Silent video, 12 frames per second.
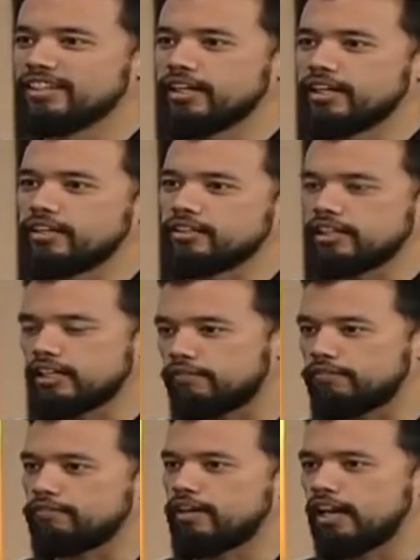and kind
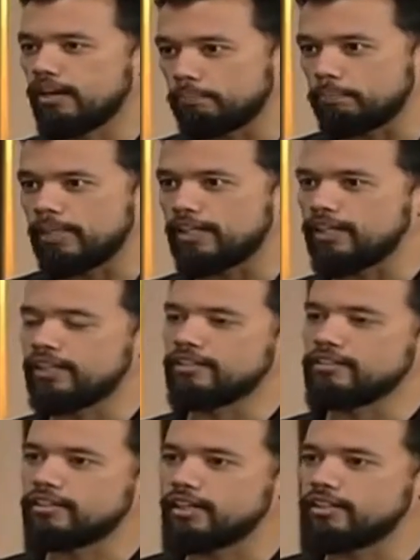of helping
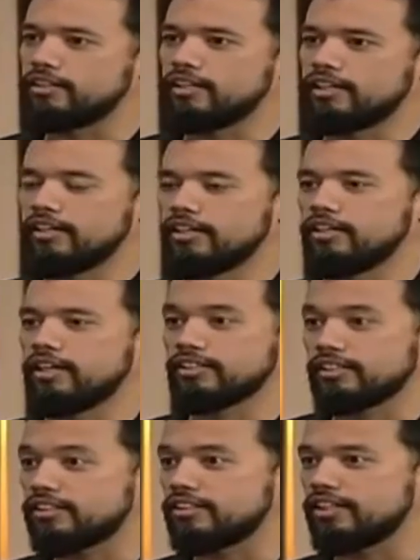and
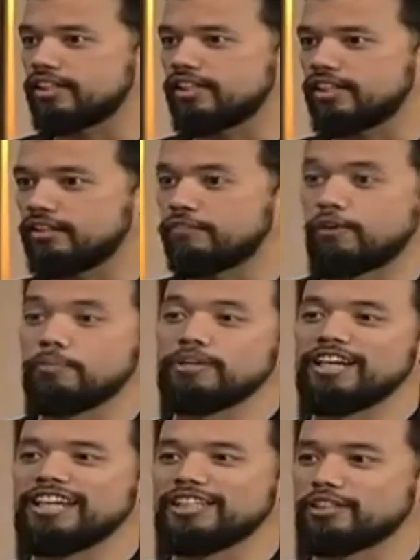assisting in the
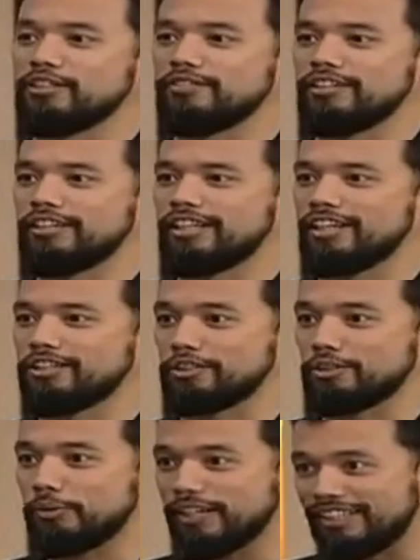formulation of the regulation.
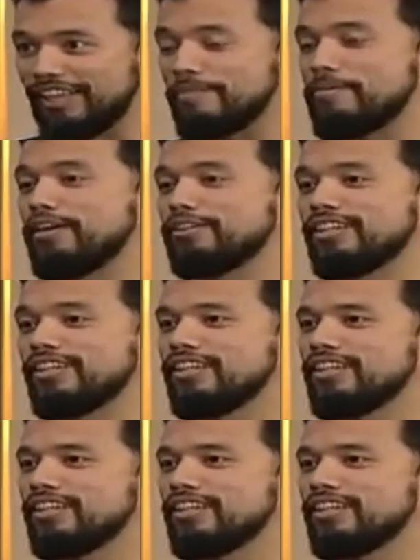So when it came out,